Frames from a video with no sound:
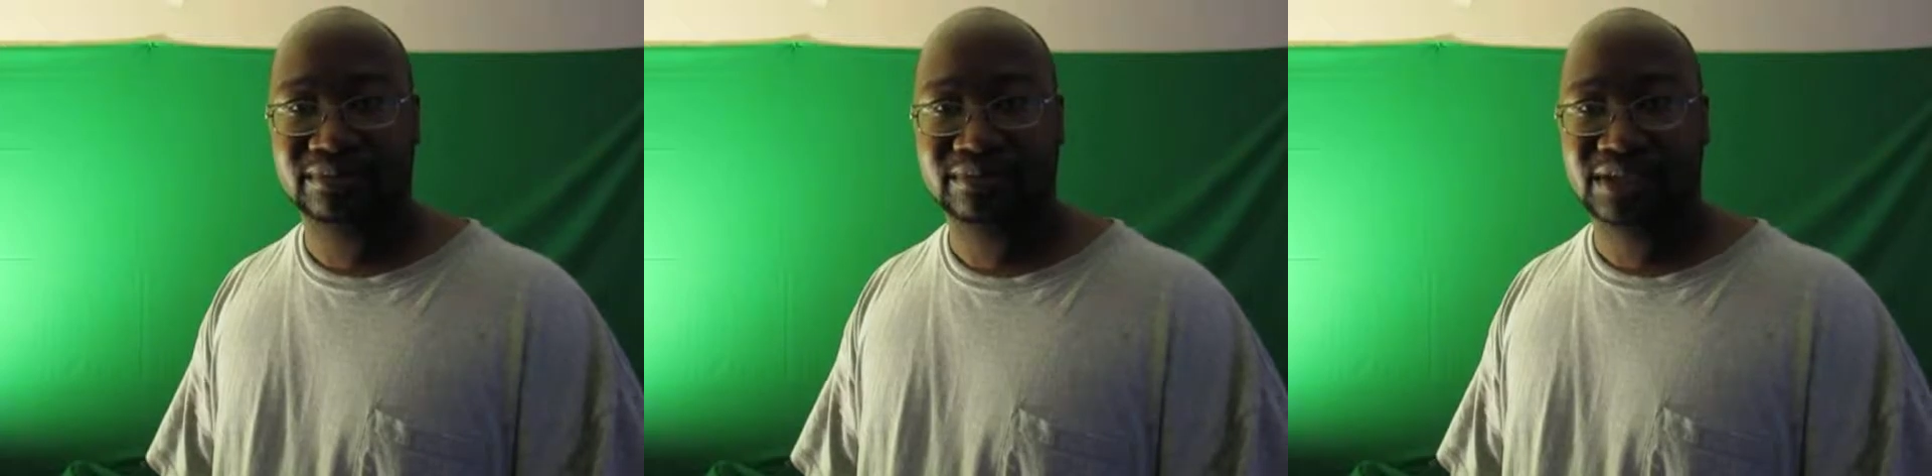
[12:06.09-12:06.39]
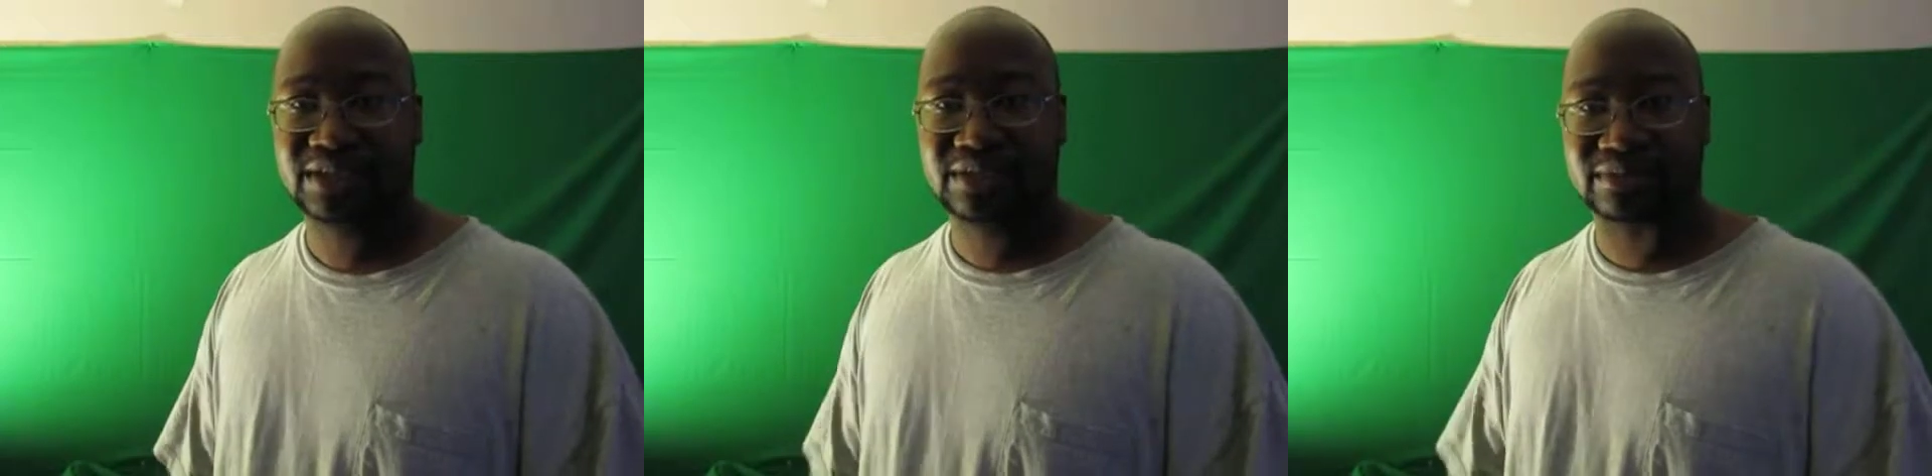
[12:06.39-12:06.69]

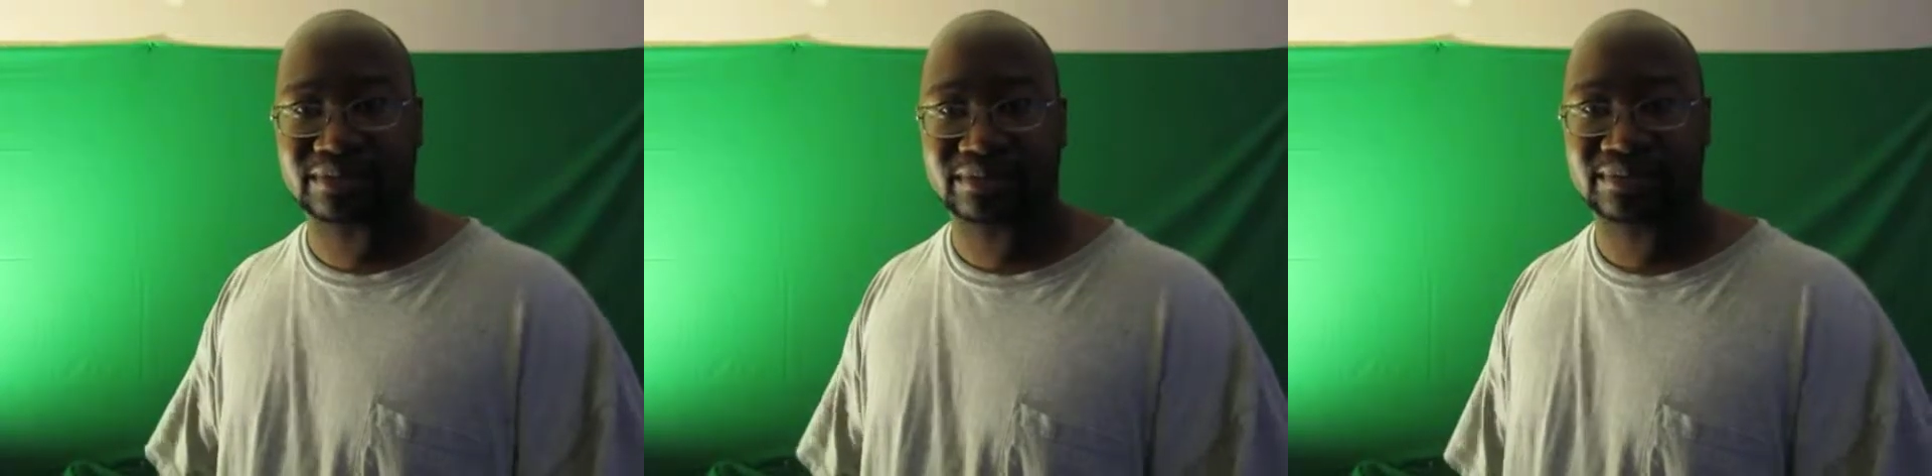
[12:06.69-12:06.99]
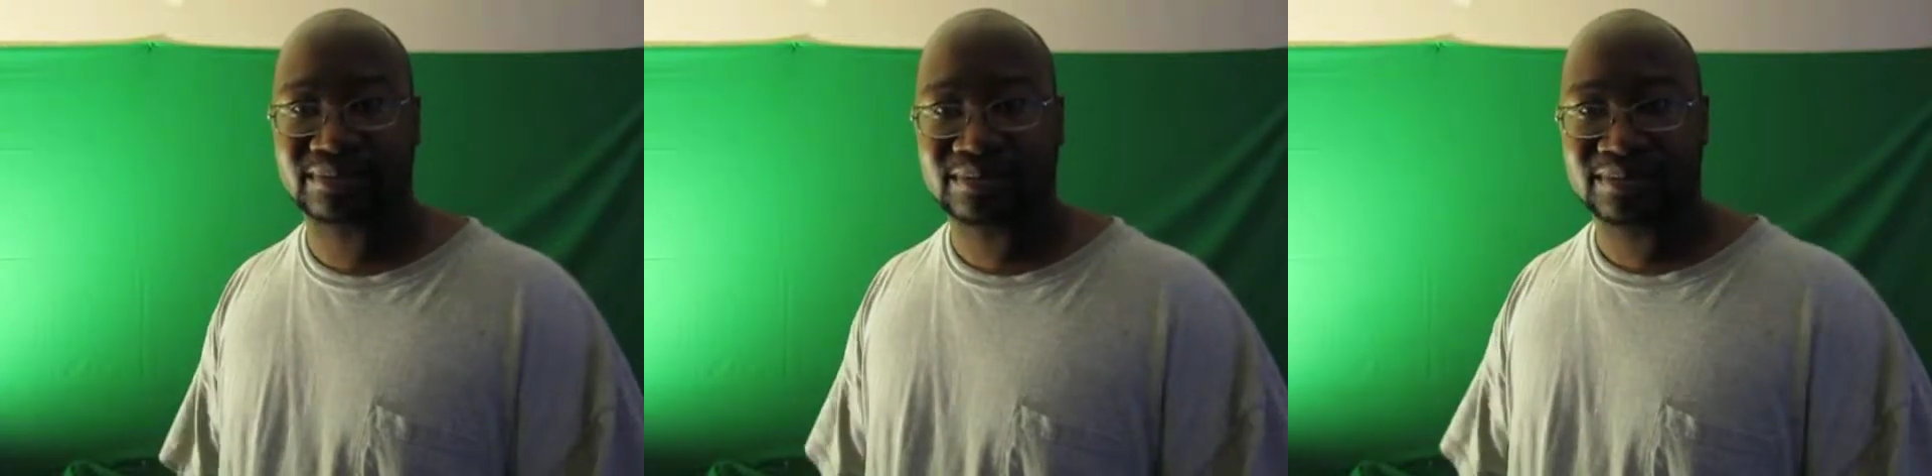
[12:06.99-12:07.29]
They don't.
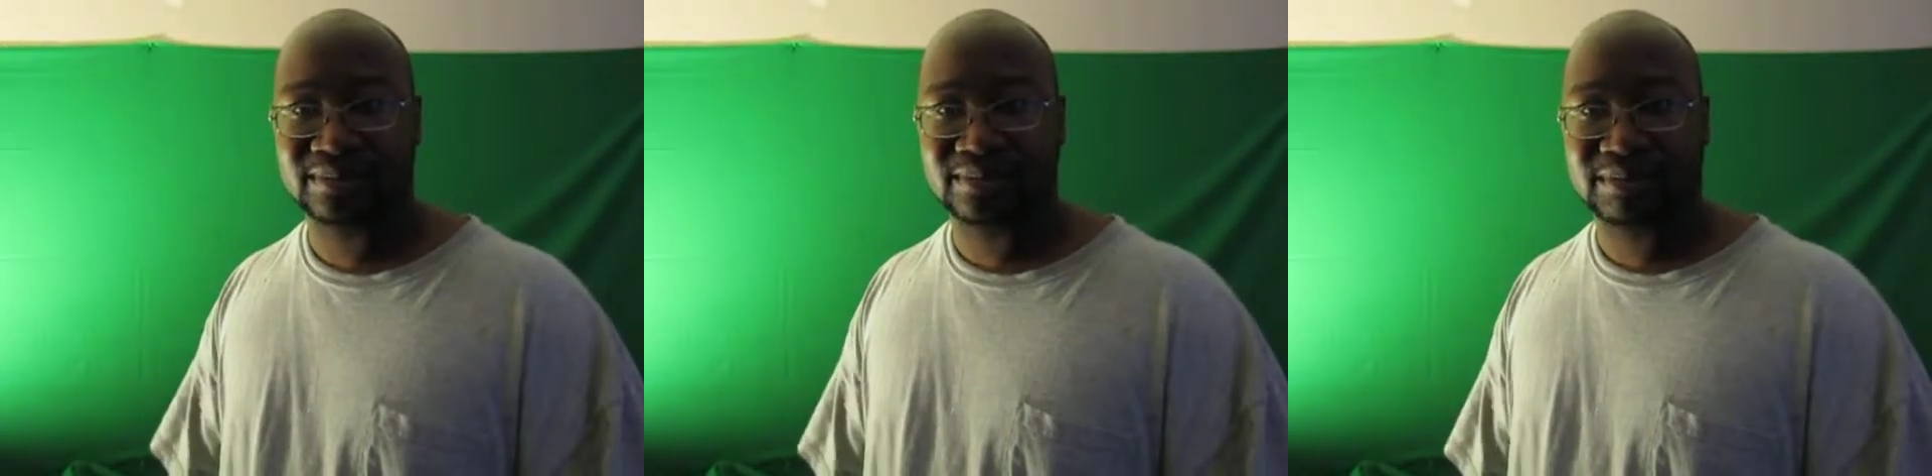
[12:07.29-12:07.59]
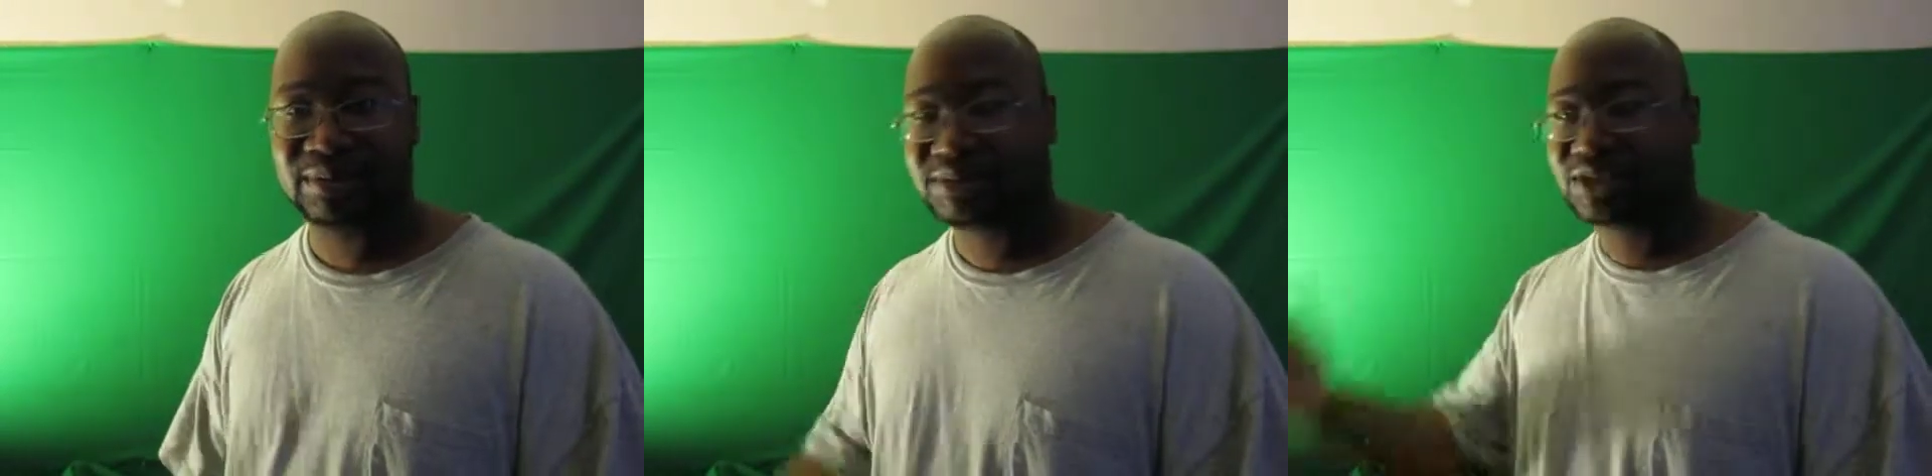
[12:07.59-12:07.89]

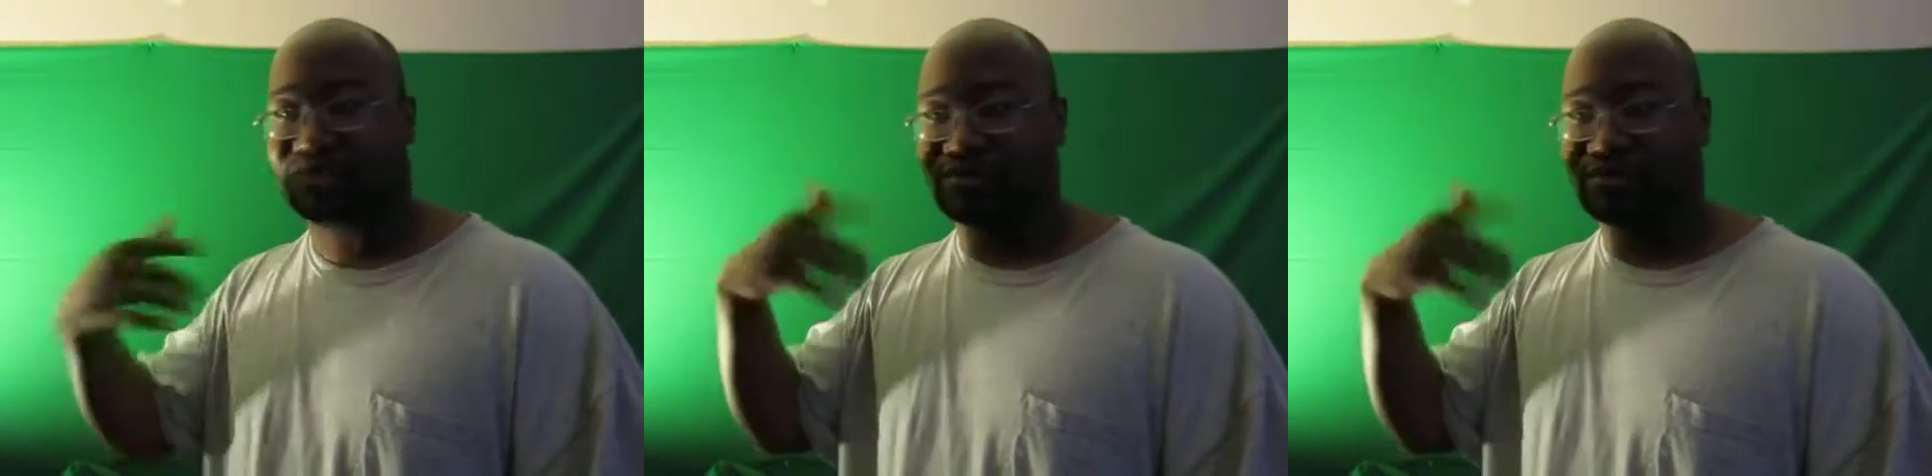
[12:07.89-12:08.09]
People just